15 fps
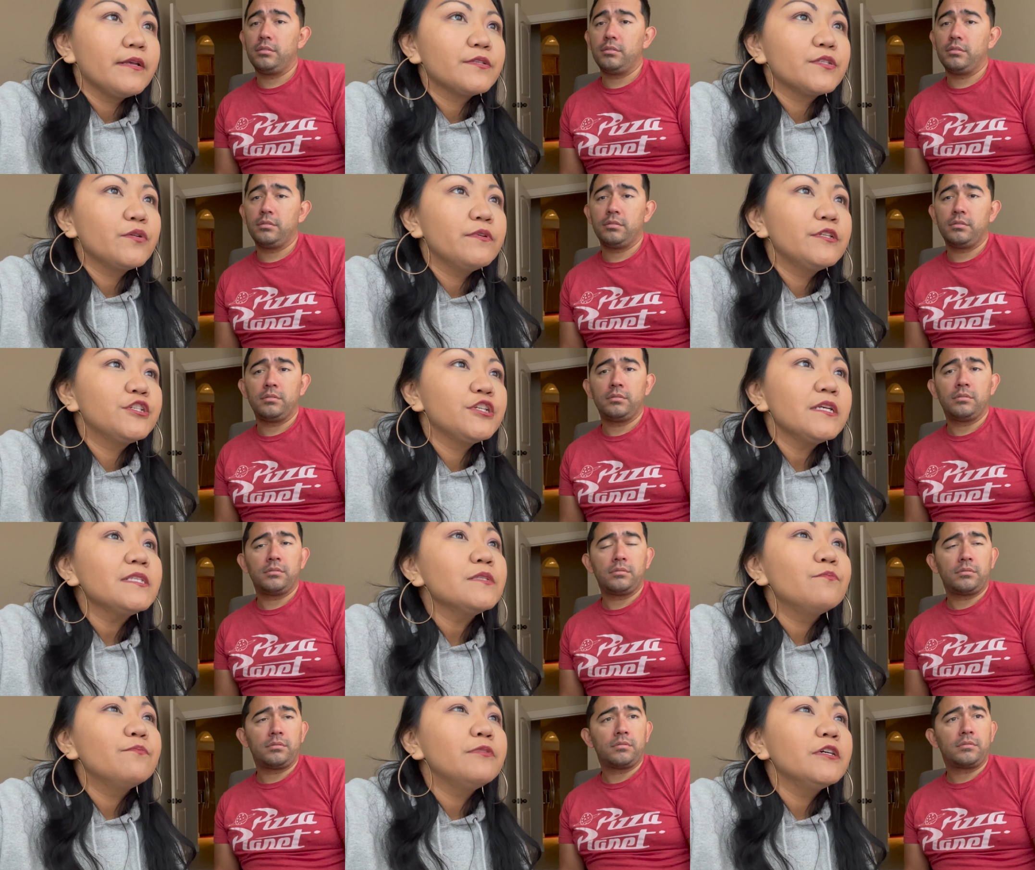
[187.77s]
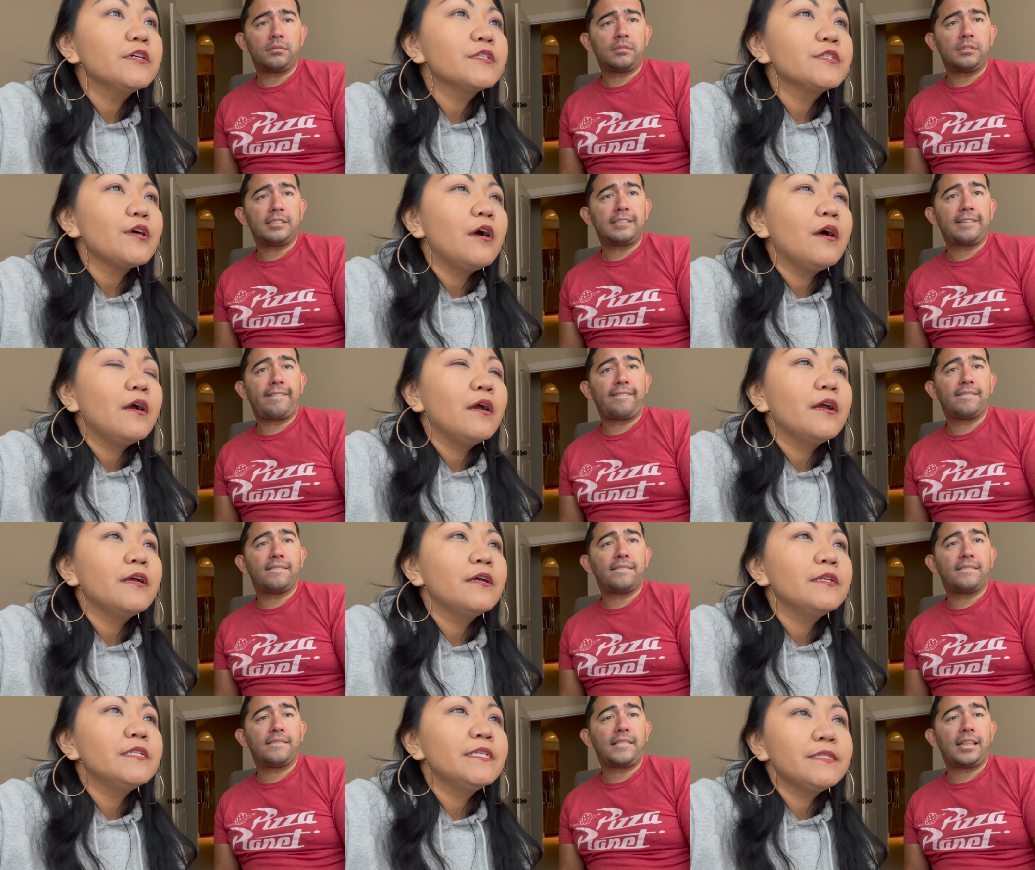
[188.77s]
Speaker 1: so we just booked
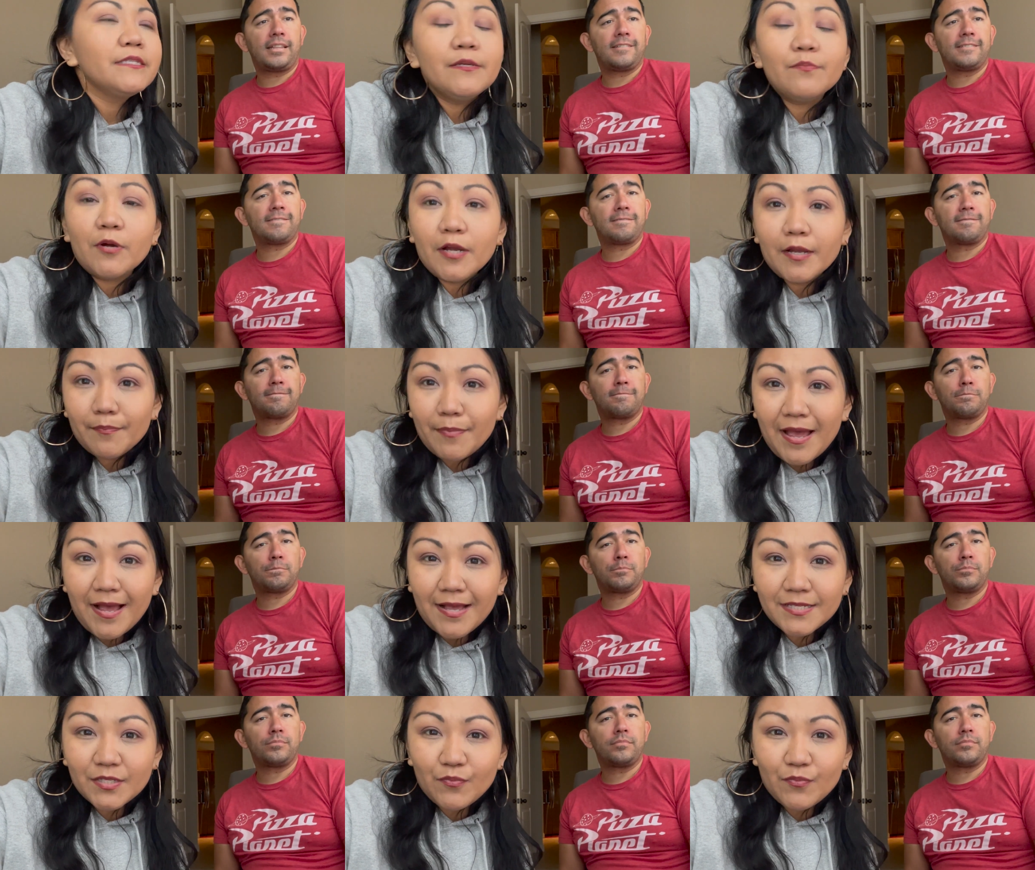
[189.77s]
our Disney Park Pass